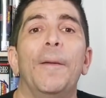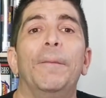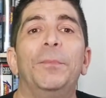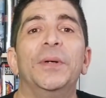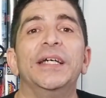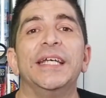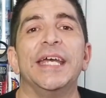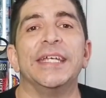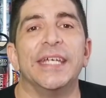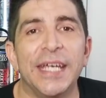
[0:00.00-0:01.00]
but
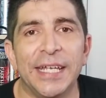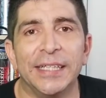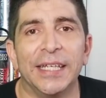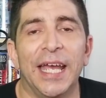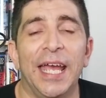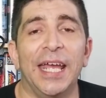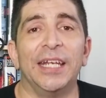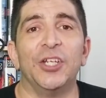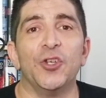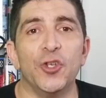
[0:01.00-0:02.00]
a hit,
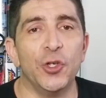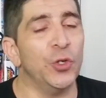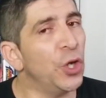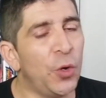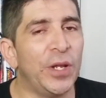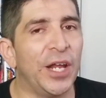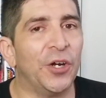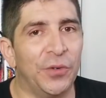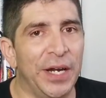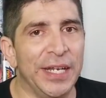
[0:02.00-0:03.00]
and you know that
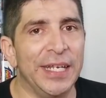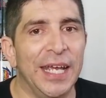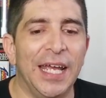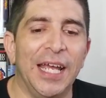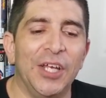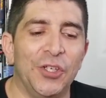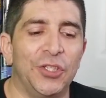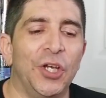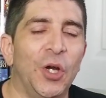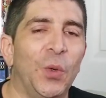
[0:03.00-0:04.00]
already.
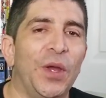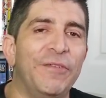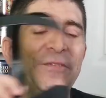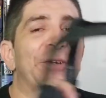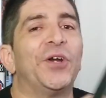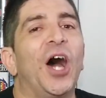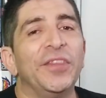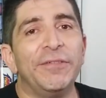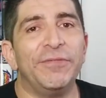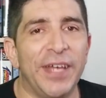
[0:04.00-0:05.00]
So if you're
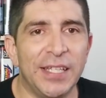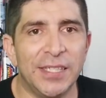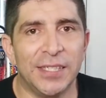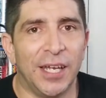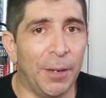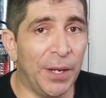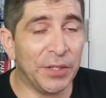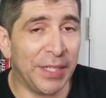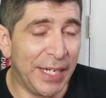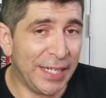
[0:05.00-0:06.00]
on the fence
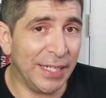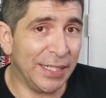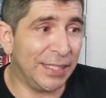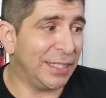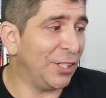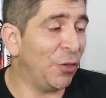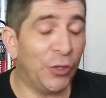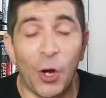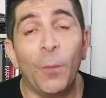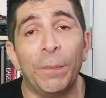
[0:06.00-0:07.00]
about getting this,
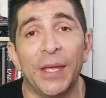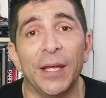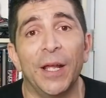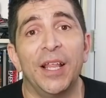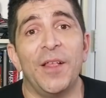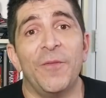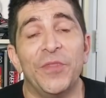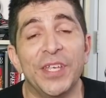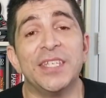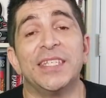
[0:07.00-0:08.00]
don't be.
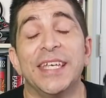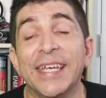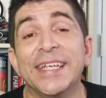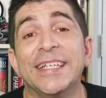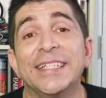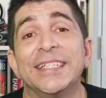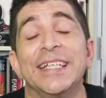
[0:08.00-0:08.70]
This is